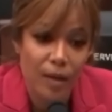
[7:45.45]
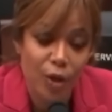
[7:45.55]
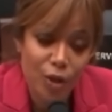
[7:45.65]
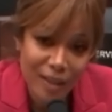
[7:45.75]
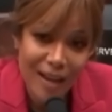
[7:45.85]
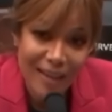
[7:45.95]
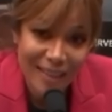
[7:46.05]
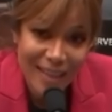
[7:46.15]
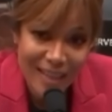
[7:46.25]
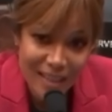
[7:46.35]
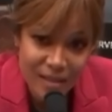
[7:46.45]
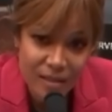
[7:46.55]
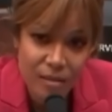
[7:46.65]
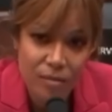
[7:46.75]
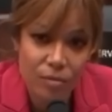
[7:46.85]
that could not get
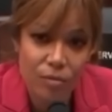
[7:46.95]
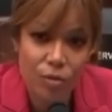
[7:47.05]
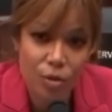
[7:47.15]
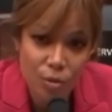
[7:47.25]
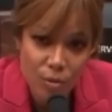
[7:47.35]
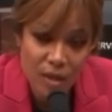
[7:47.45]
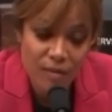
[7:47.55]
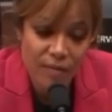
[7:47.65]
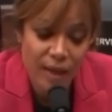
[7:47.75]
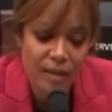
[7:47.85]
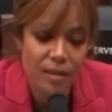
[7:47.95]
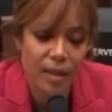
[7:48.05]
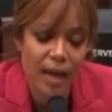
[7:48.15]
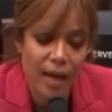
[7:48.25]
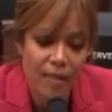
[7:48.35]
in to the event,